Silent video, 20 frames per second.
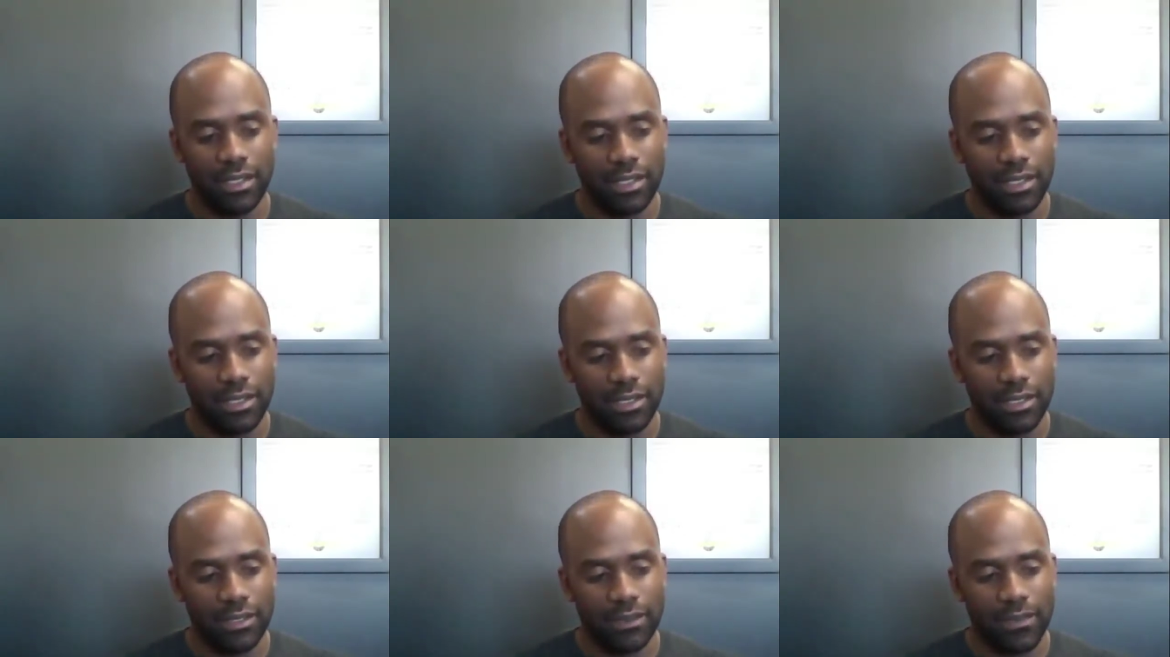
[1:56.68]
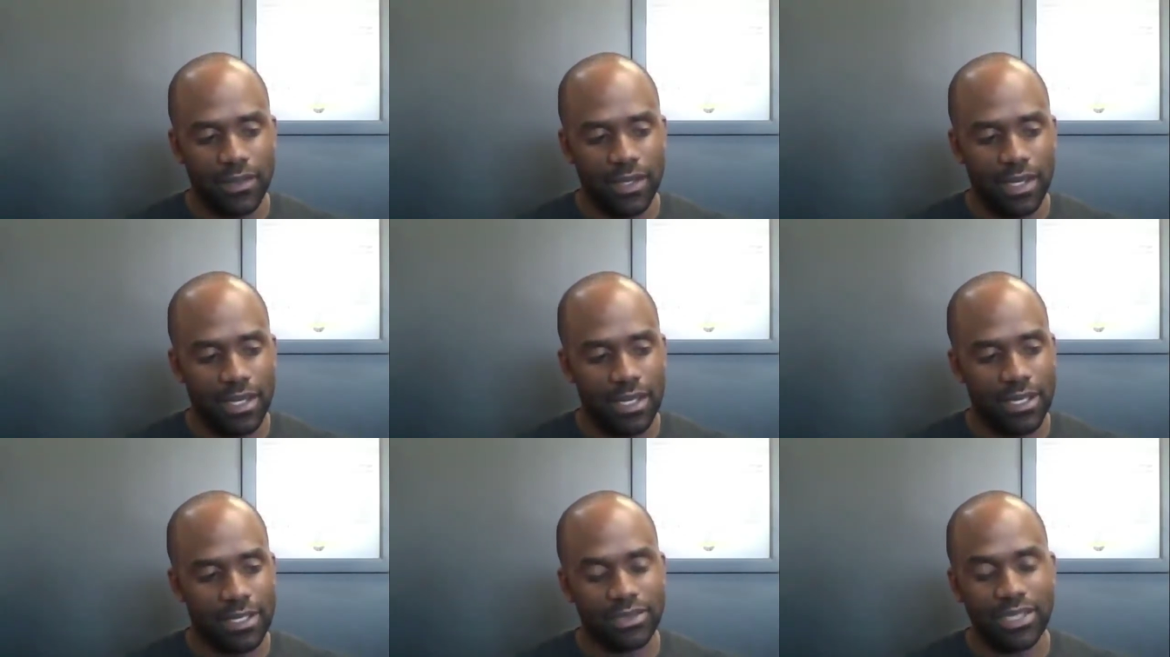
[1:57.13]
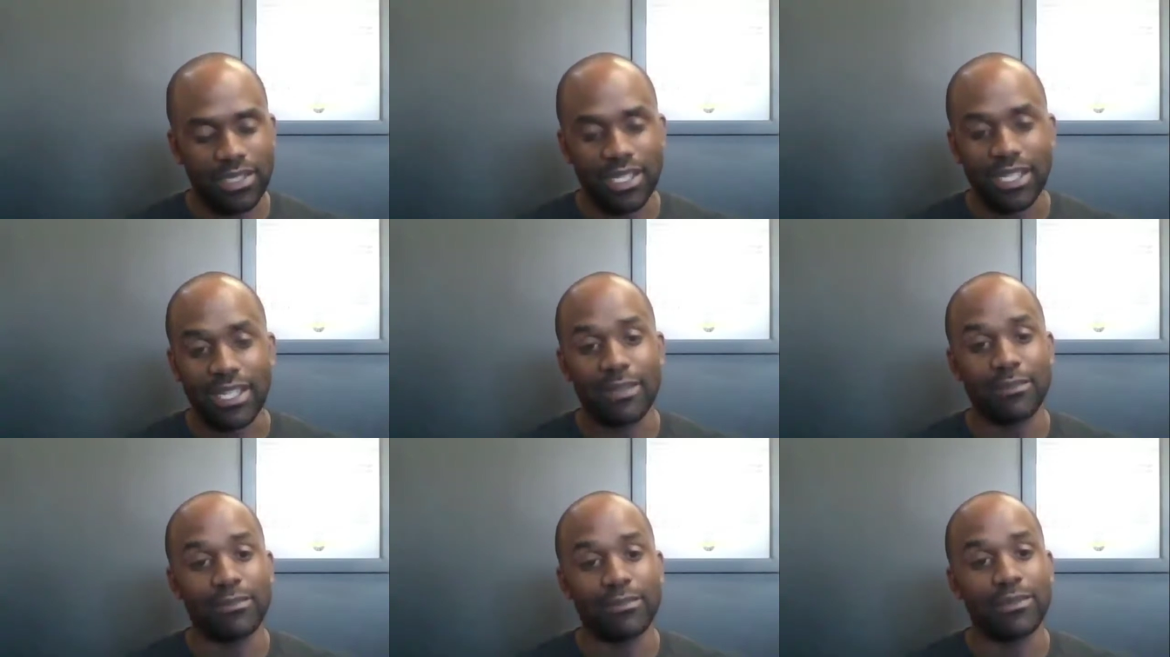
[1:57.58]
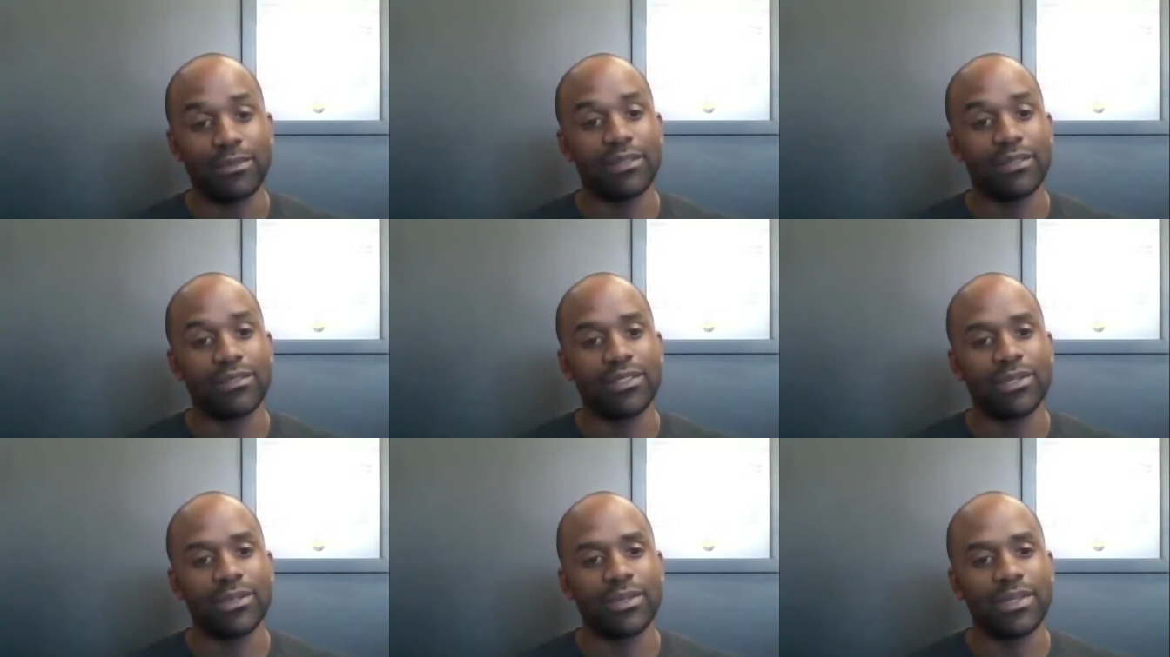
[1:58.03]
Uh, like, I'm never doing
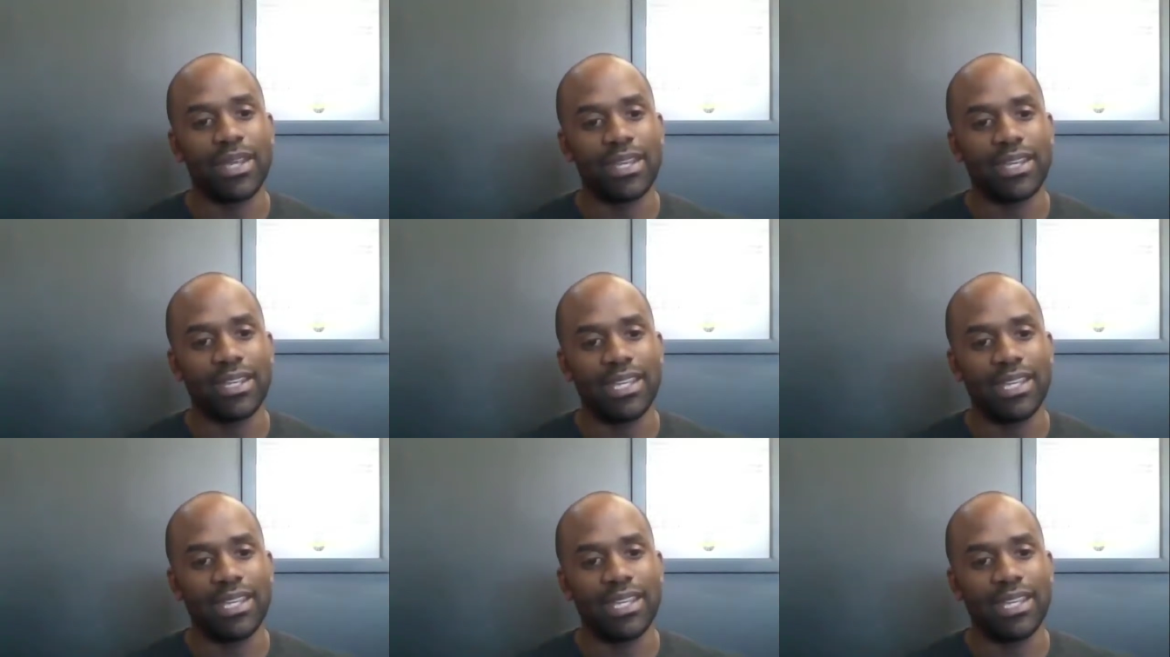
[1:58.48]
that again.